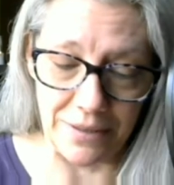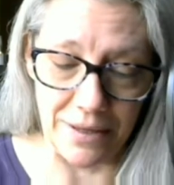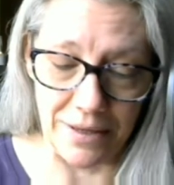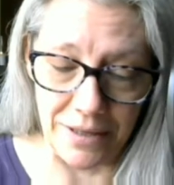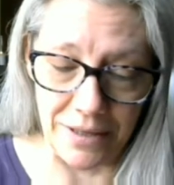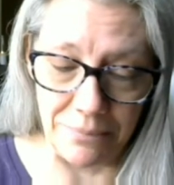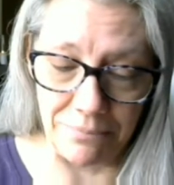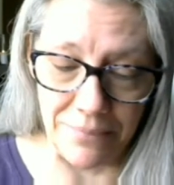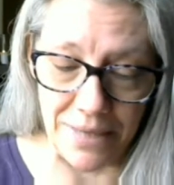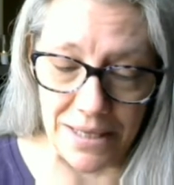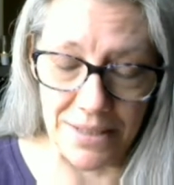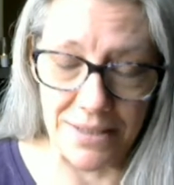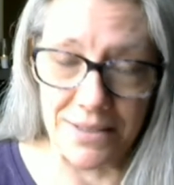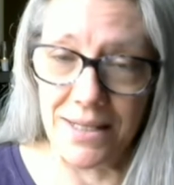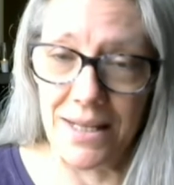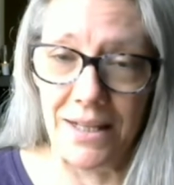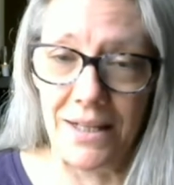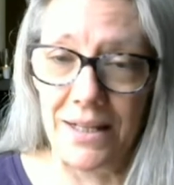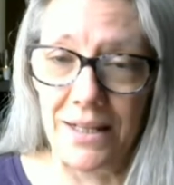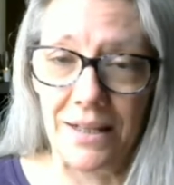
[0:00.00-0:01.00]
I am
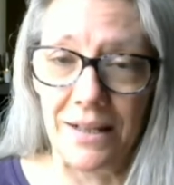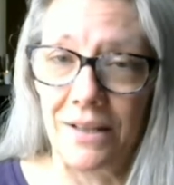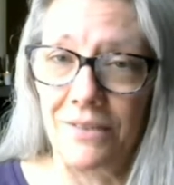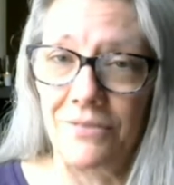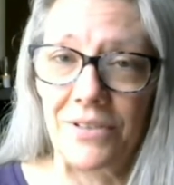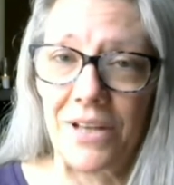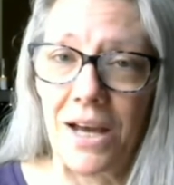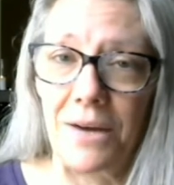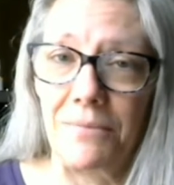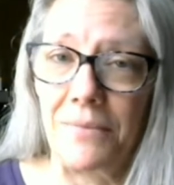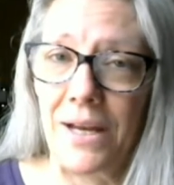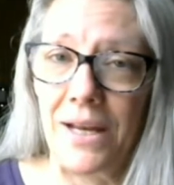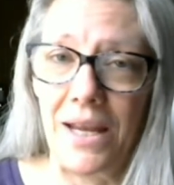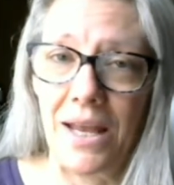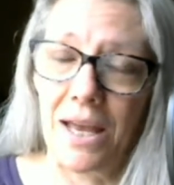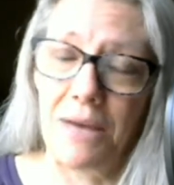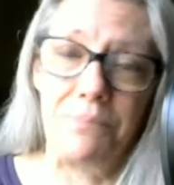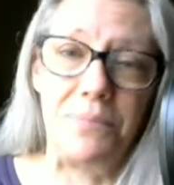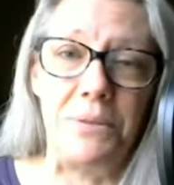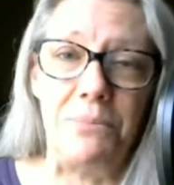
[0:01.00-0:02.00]
meditating. I've got my
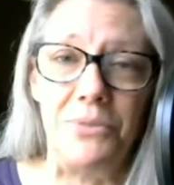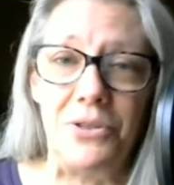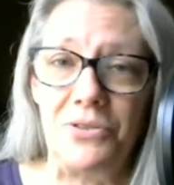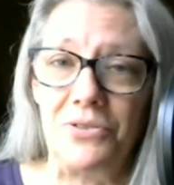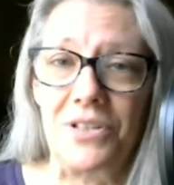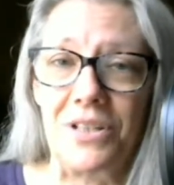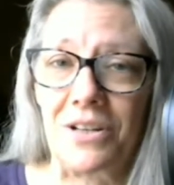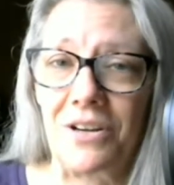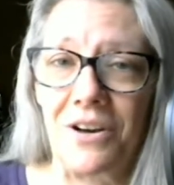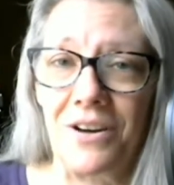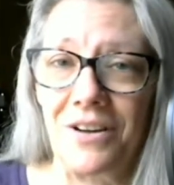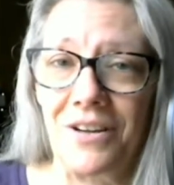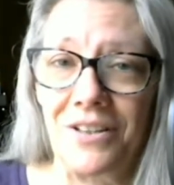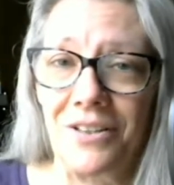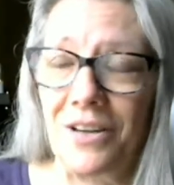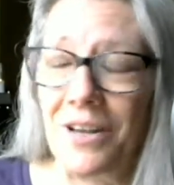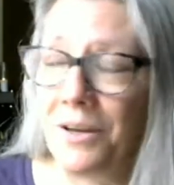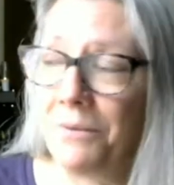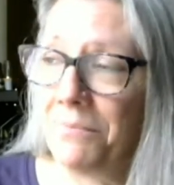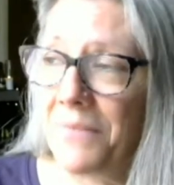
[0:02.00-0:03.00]
happy music on
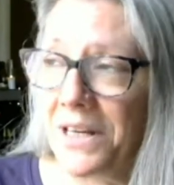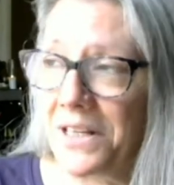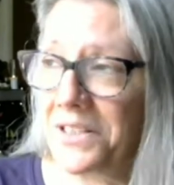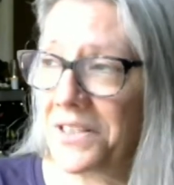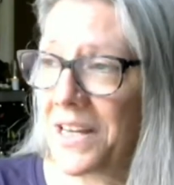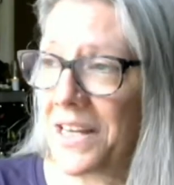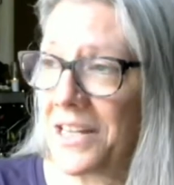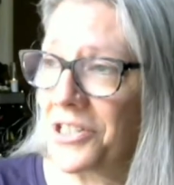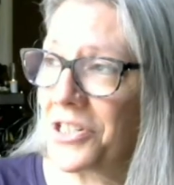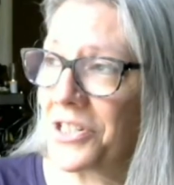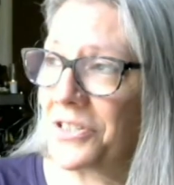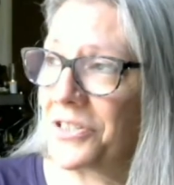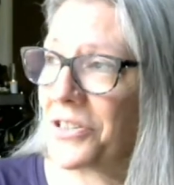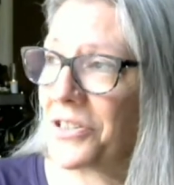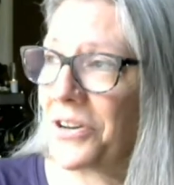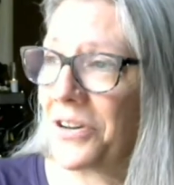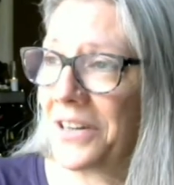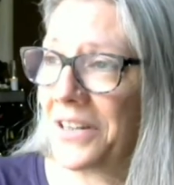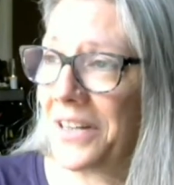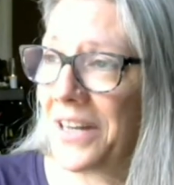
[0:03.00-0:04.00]
and meditations
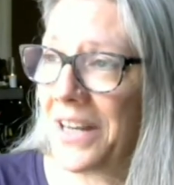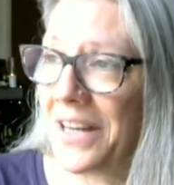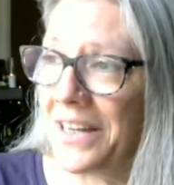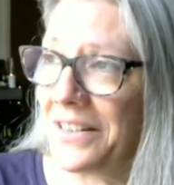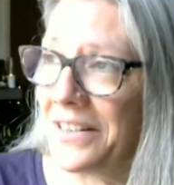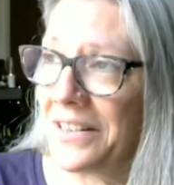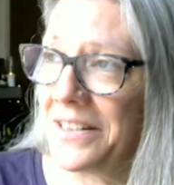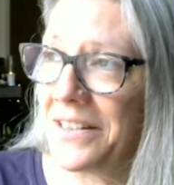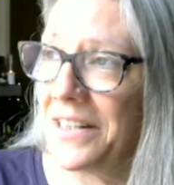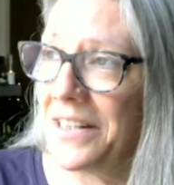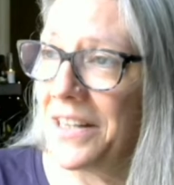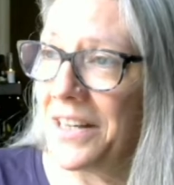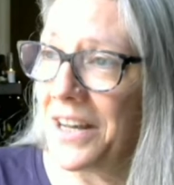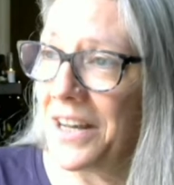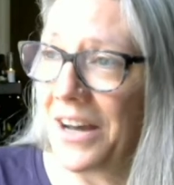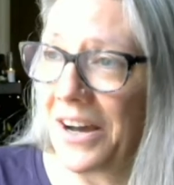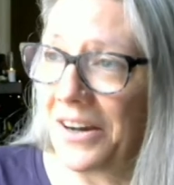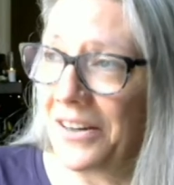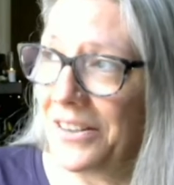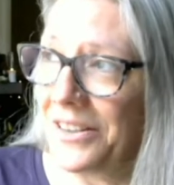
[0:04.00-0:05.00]
on, and
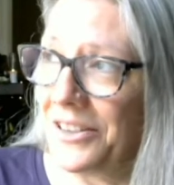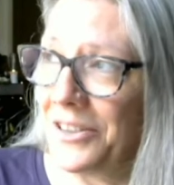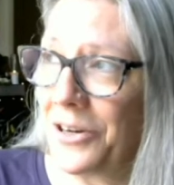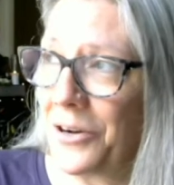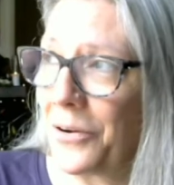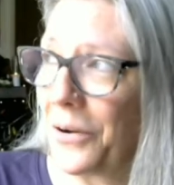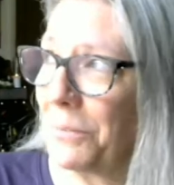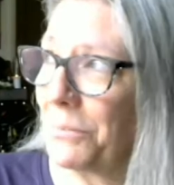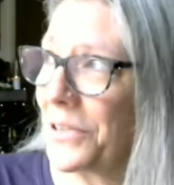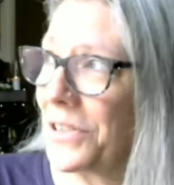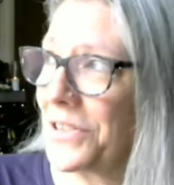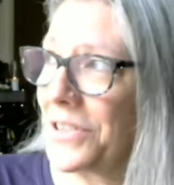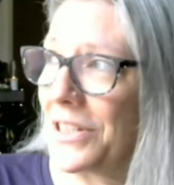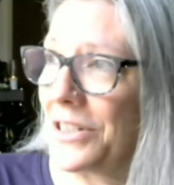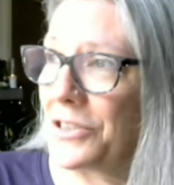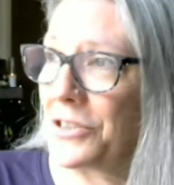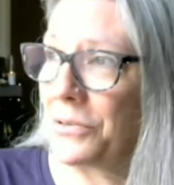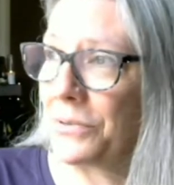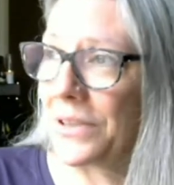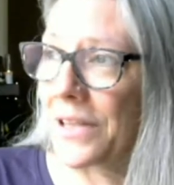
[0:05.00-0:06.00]
uh, you know I'm listening
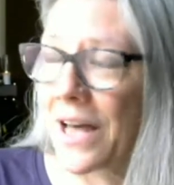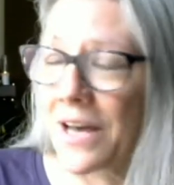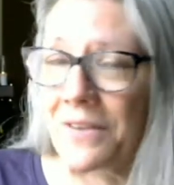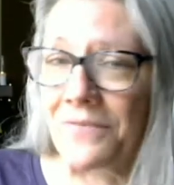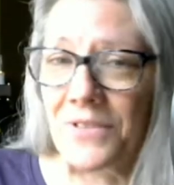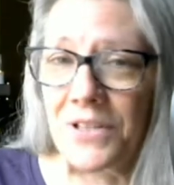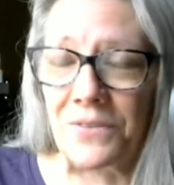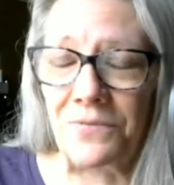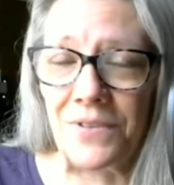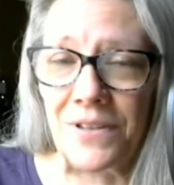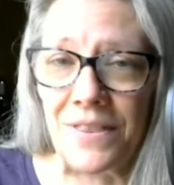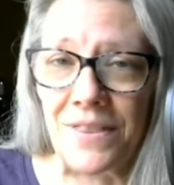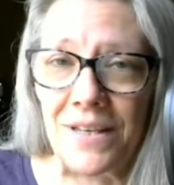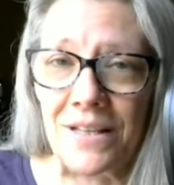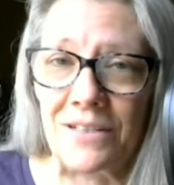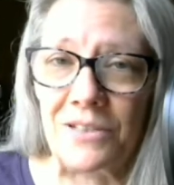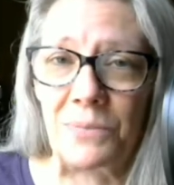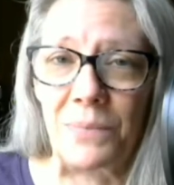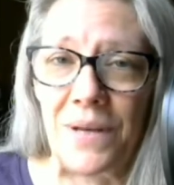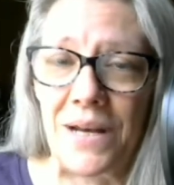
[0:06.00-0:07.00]
to a lot of different
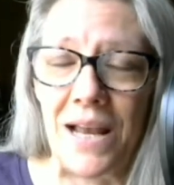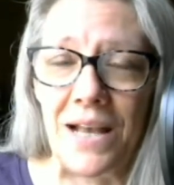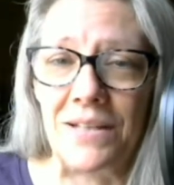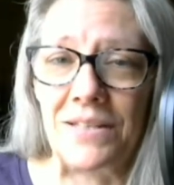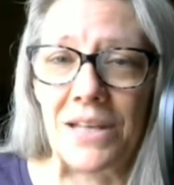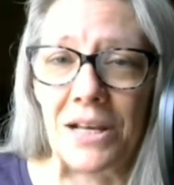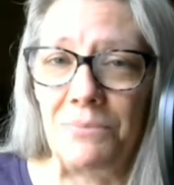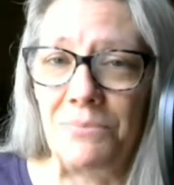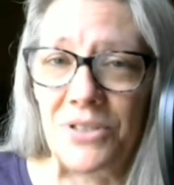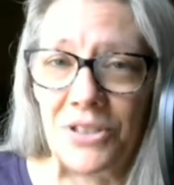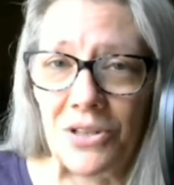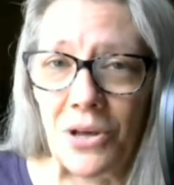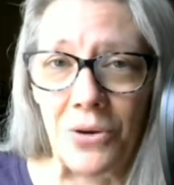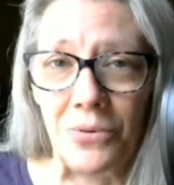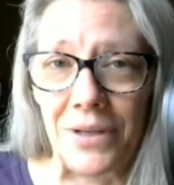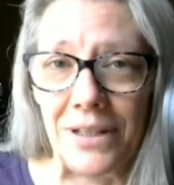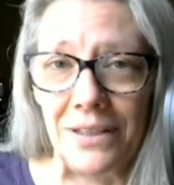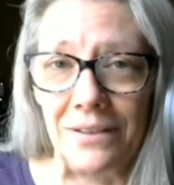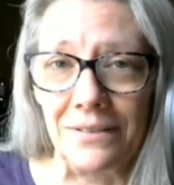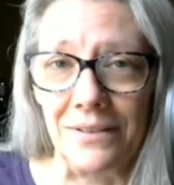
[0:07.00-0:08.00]
things. But as I'm
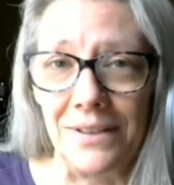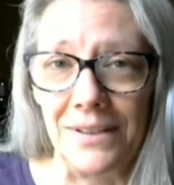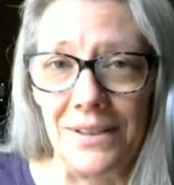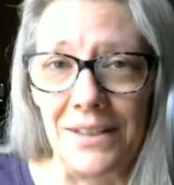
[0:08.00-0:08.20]
sewing,